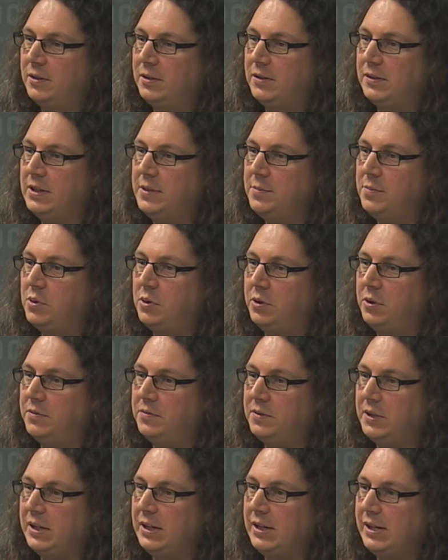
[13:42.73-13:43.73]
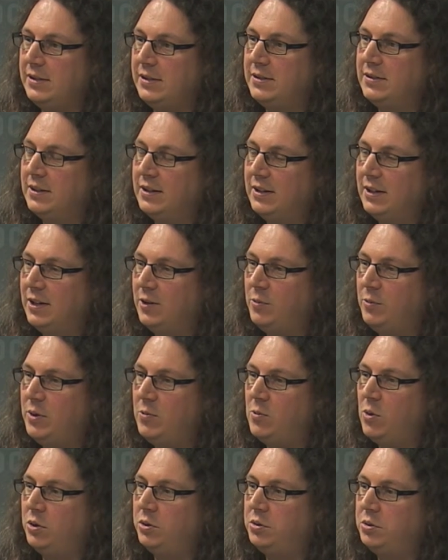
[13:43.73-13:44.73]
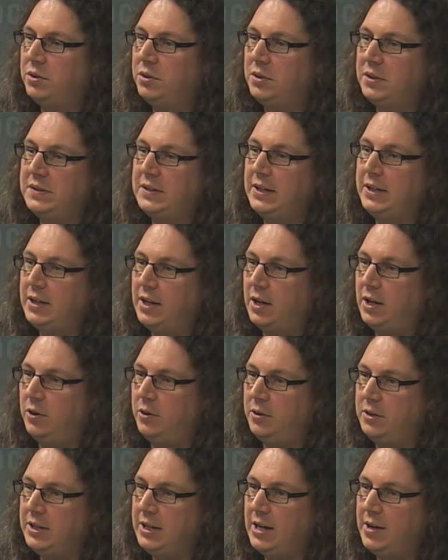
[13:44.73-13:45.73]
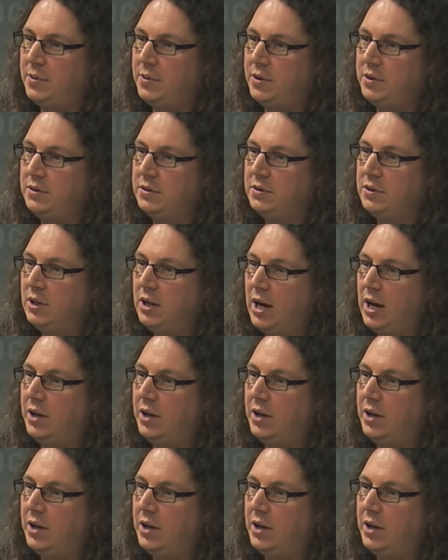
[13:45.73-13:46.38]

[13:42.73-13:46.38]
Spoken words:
The important thing is we want to understand how learning happens,